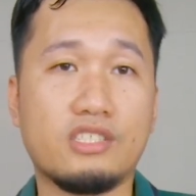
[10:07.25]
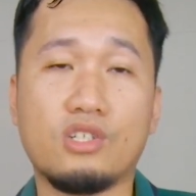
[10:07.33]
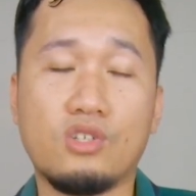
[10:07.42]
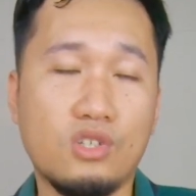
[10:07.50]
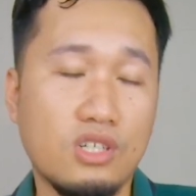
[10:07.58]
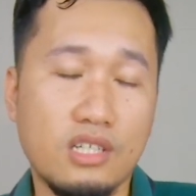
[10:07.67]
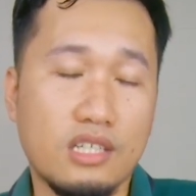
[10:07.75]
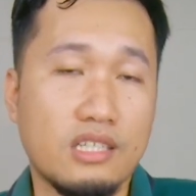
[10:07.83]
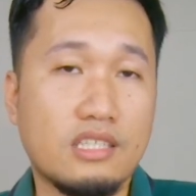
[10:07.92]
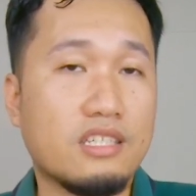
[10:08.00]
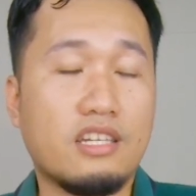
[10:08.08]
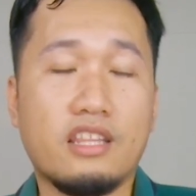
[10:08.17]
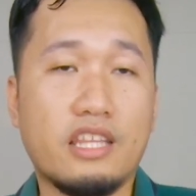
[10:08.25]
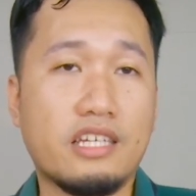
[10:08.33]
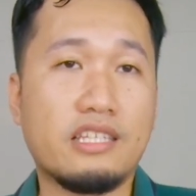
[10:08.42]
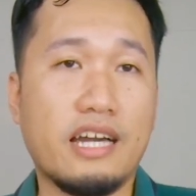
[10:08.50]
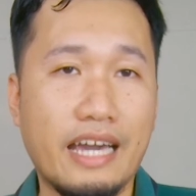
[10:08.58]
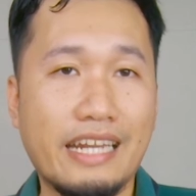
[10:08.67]
So that's another
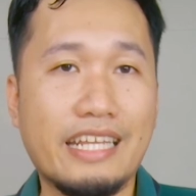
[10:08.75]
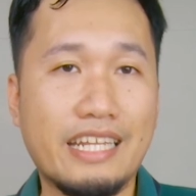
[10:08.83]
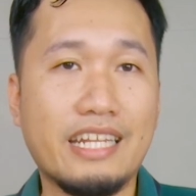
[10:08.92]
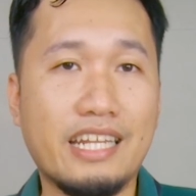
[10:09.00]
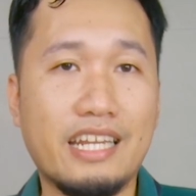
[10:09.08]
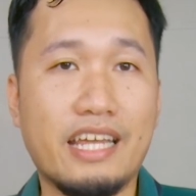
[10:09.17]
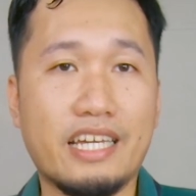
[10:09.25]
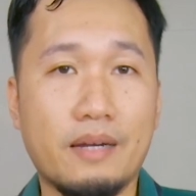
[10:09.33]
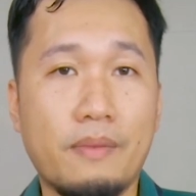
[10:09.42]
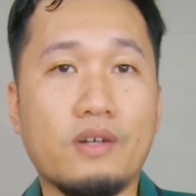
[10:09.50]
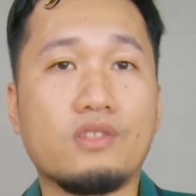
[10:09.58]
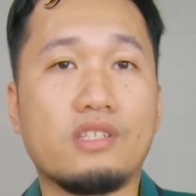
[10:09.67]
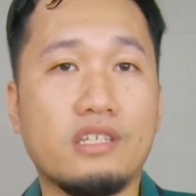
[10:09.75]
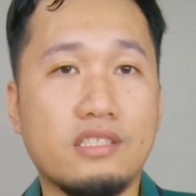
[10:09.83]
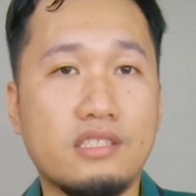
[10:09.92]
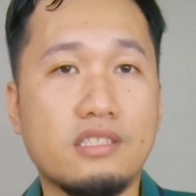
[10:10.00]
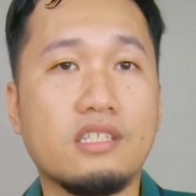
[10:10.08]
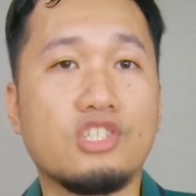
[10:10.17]
thing na I really, really like about
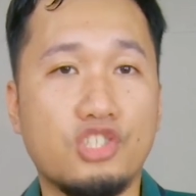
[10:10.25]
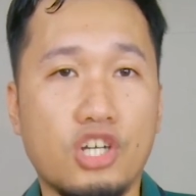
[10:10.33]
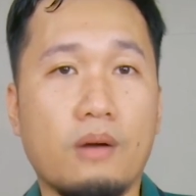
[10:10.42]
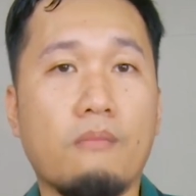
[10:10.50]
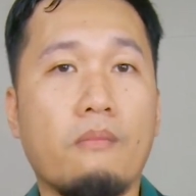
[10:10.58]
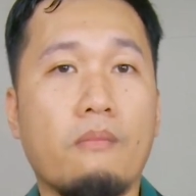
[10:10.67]
this job.